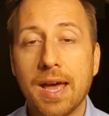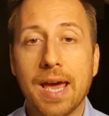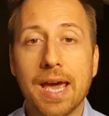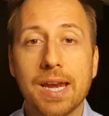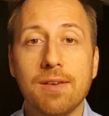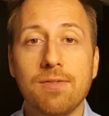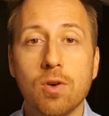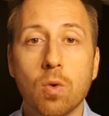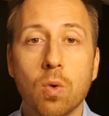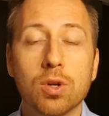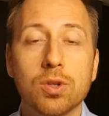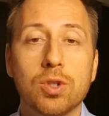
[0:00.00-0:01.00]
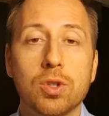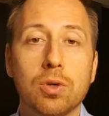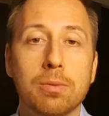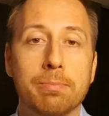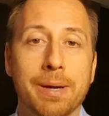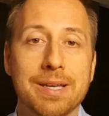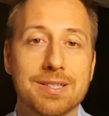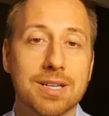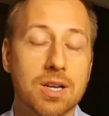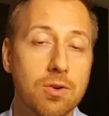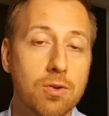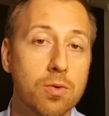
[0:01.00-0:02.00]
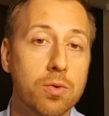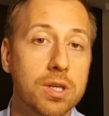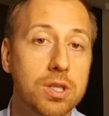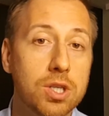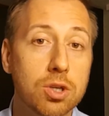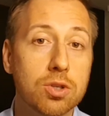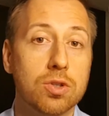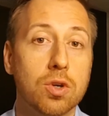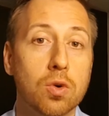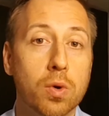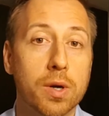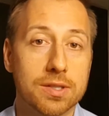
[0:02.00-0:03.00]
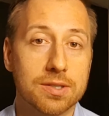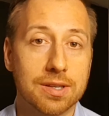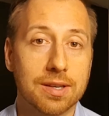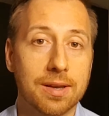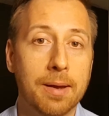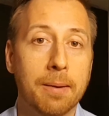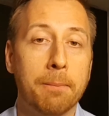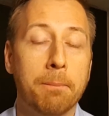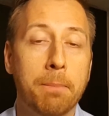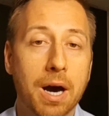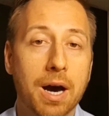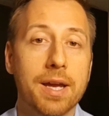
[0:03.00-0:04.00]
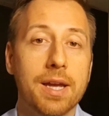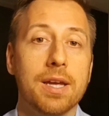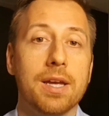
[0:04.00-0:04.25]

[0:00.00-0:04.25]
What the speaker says: and if you want to basically reduce your risk by